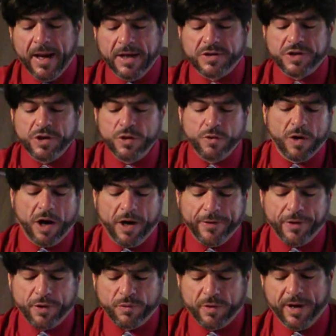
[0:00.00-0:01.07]
And 2
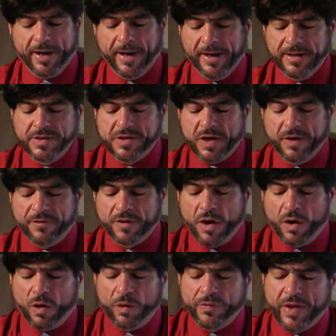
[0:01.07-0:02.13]
other rings of
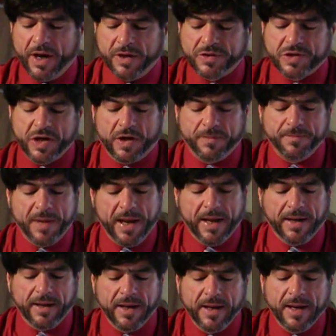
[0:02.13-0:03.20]
gold thou shalt
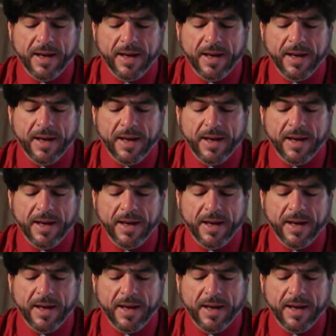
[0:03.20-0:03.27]
make,